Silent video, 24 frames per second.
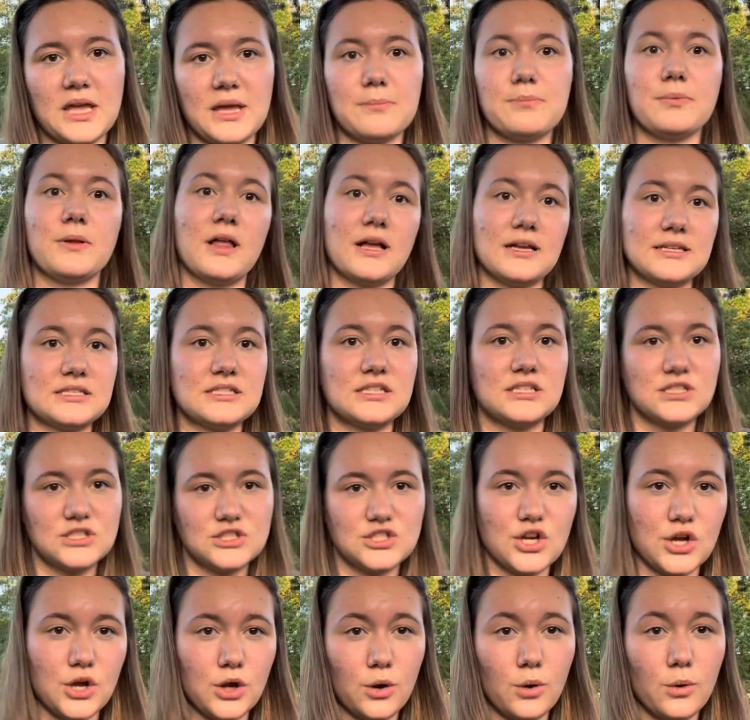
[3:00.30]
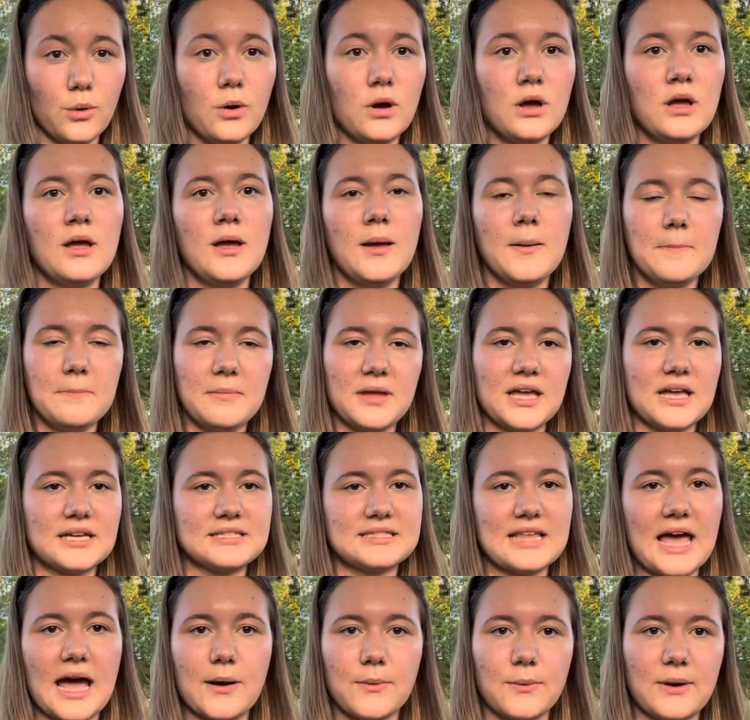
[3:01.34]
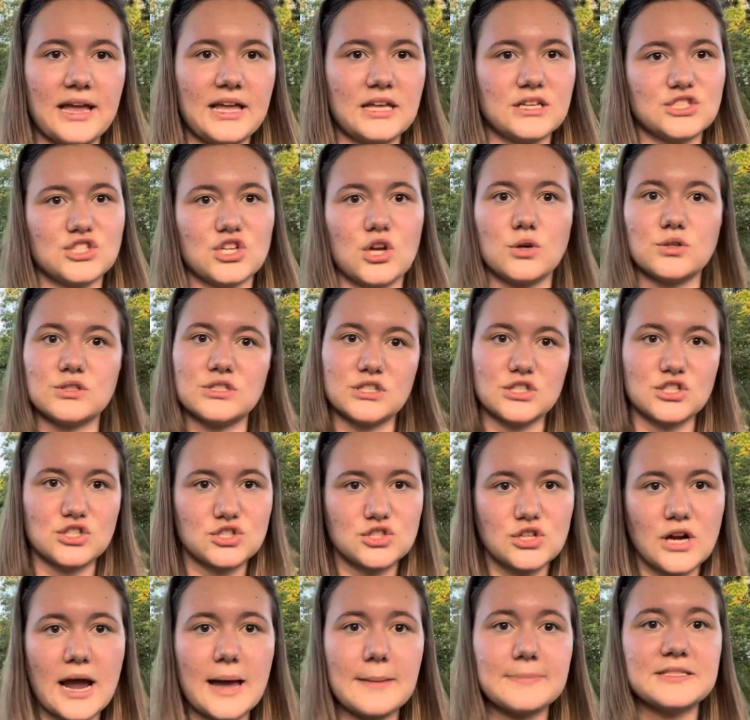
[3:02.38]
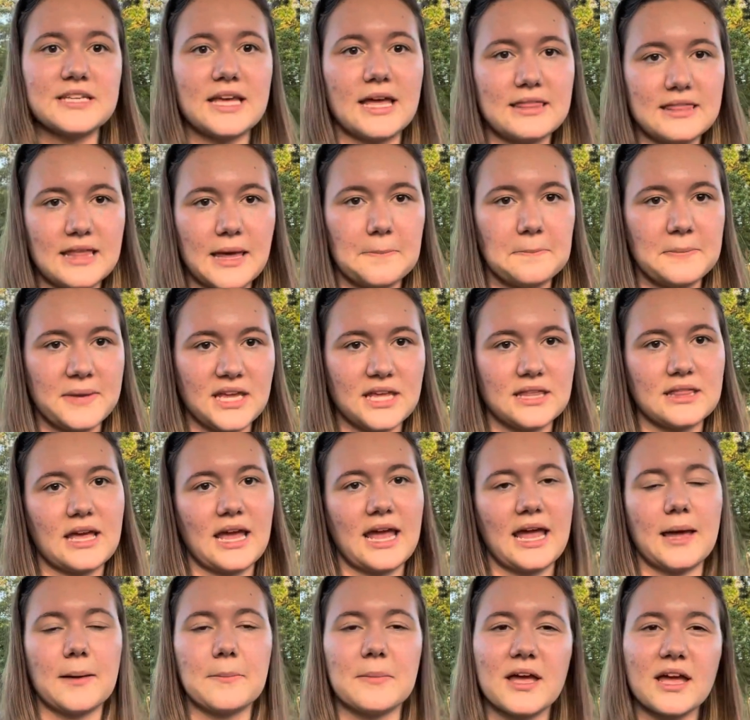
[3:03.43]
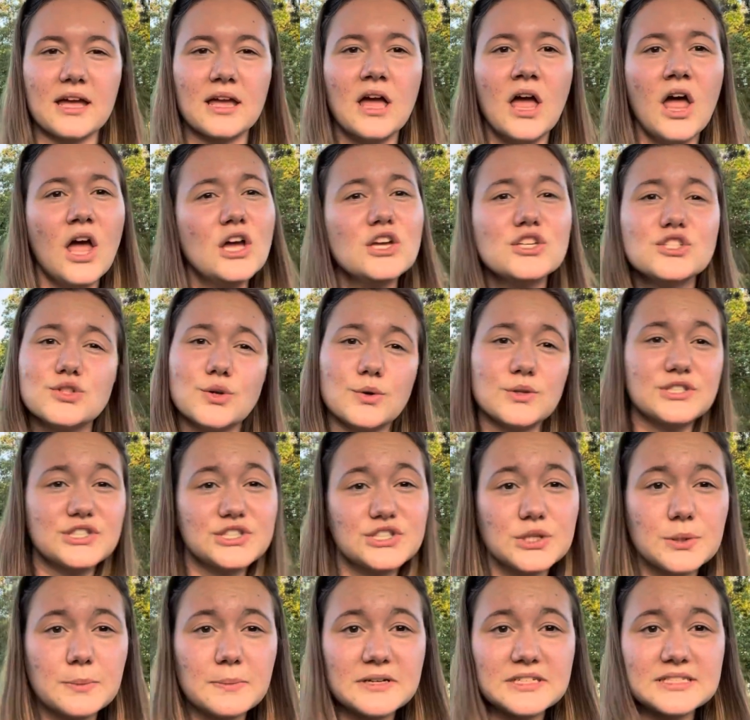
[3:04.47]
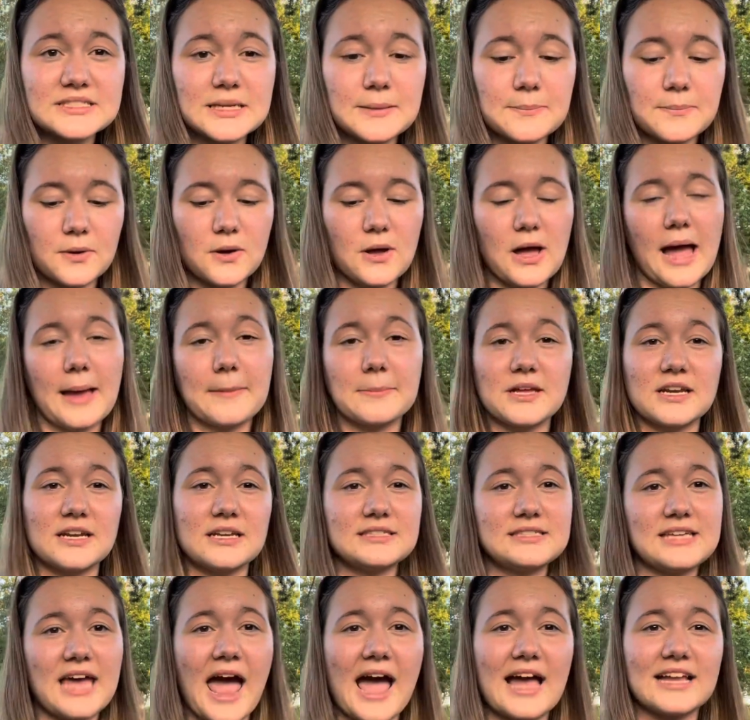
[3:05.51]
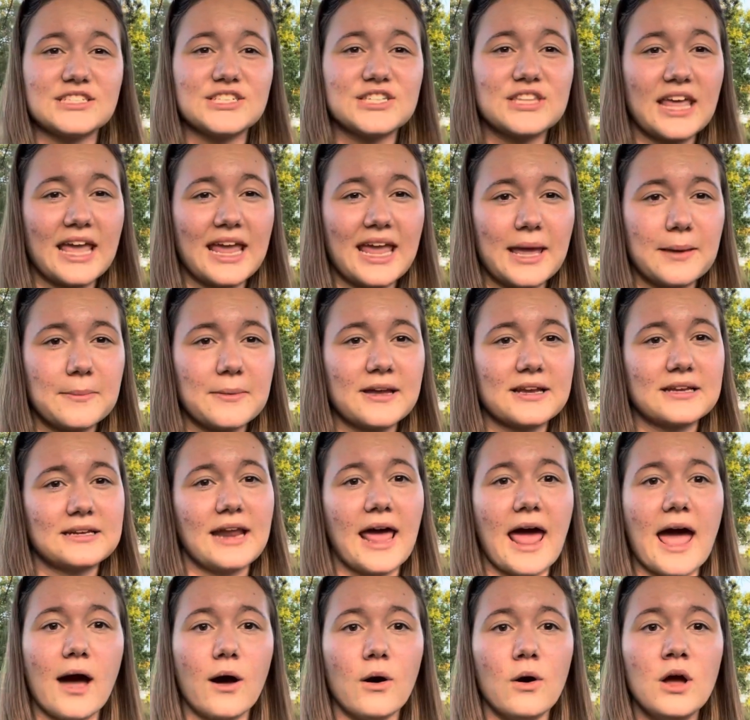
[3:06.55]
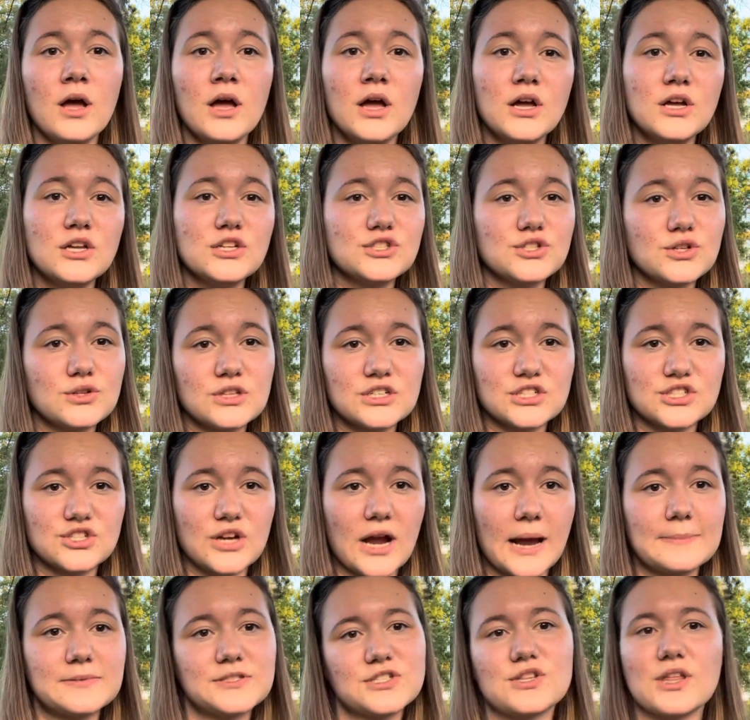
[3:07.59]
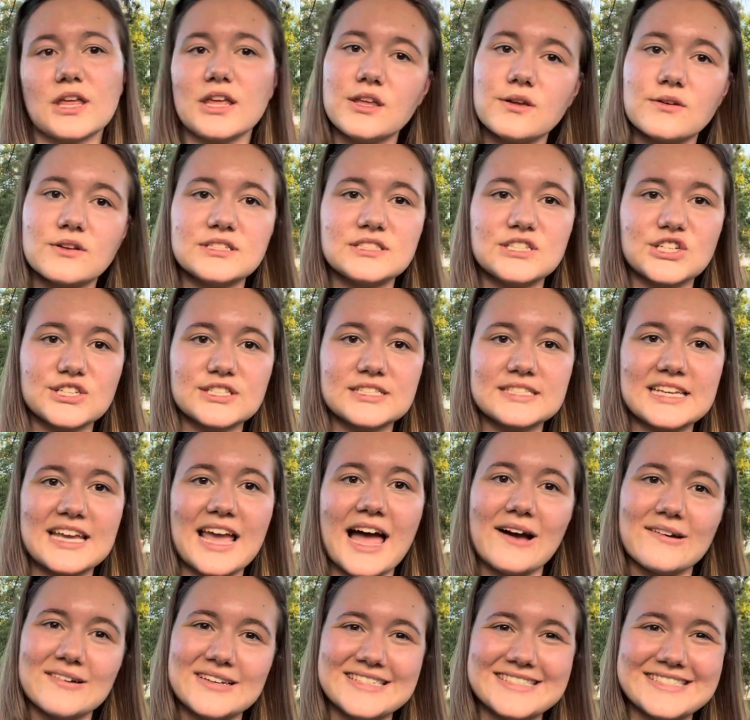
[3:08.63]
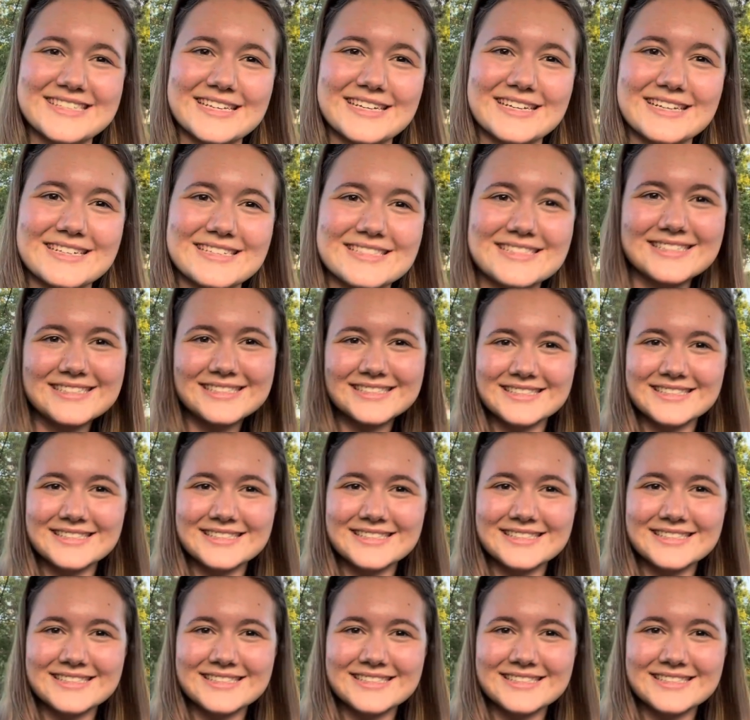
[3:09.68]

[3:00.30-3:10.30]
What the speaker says: plus two, because that way it shows the straps and then me in the hammock. So it's super simple. I'm gonna attach the hammock now to the straps so that you can just see how easy it is.